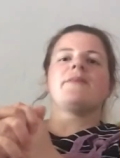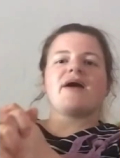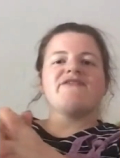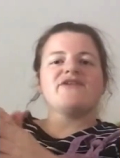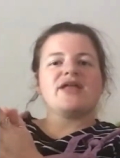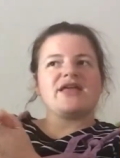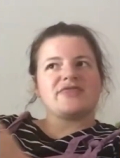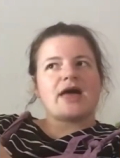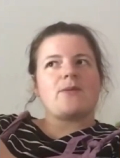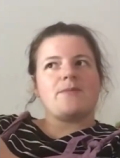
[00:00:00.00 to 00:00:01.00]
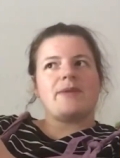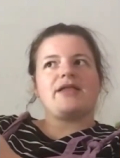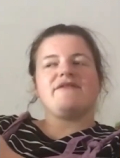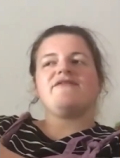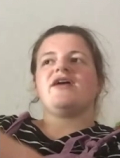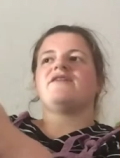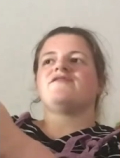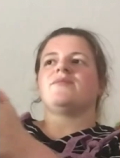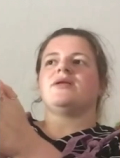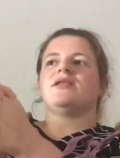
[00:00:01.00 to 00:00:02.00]
But I feel like that would benefit
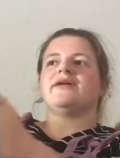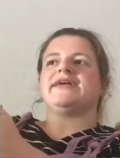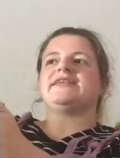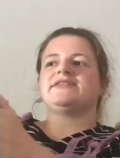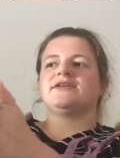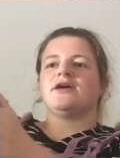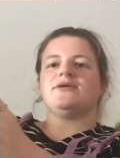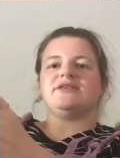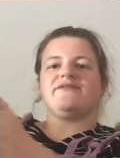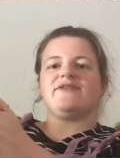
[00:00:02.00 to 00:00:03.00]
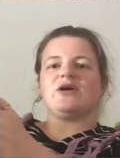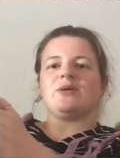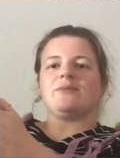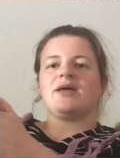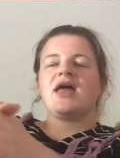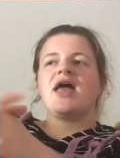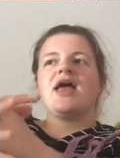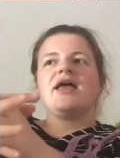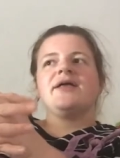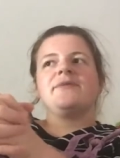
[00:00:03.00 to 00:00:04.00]
from a nice, cosy film.
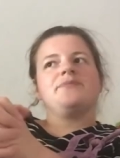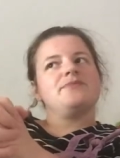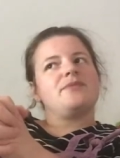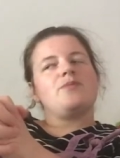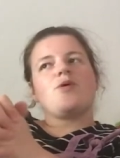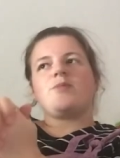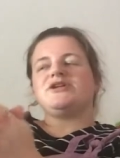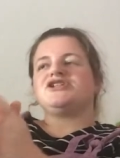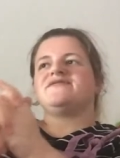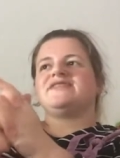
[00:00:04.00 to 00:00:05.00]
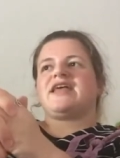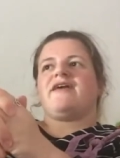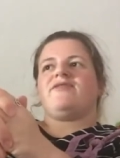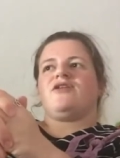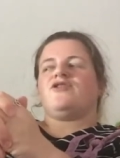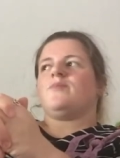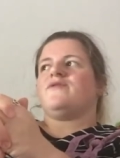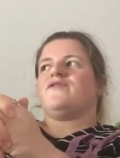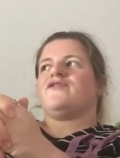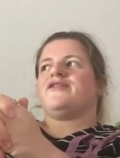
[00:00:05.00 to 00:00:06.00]
Probably should have saved that
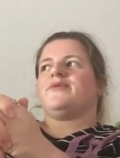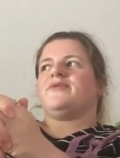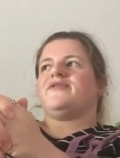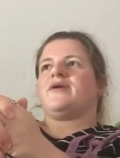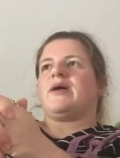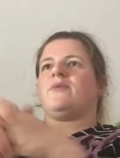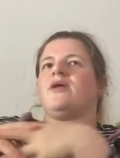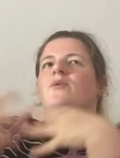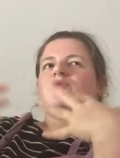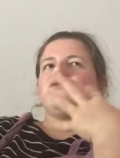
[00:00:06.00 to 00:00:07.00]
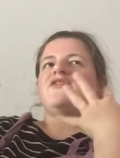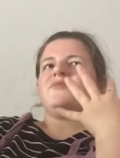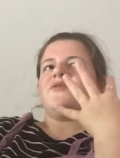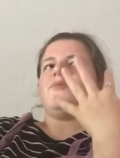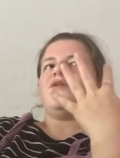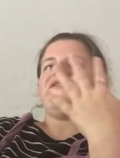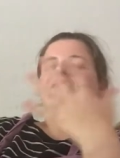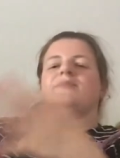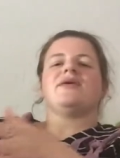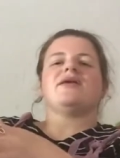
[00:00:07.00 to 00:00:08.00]
jumper for Christmas time and I watch Christmas
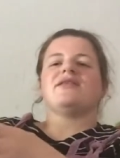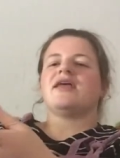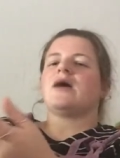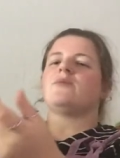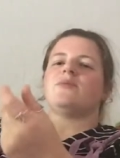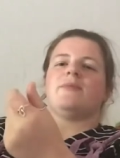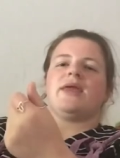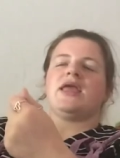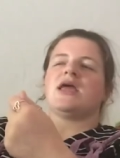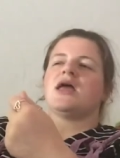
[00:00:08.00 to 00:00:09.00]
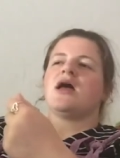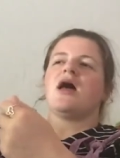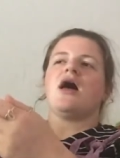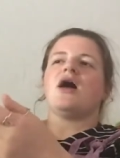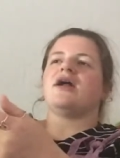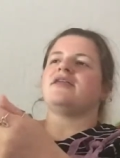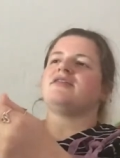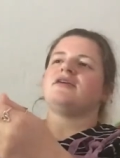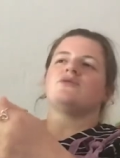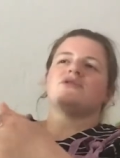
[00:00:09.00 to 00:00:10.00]
movies because that would be
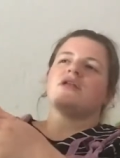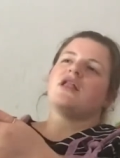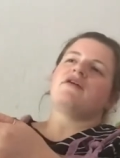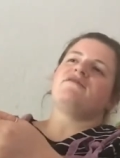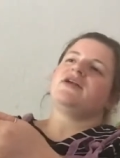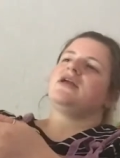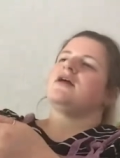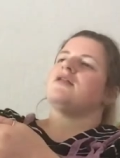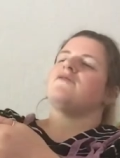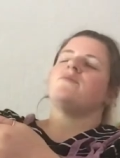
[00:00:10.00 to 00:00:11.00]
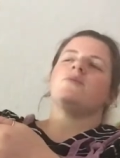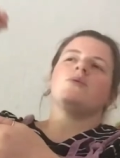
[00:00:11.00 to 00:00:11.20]
ideal, just a lovely kind of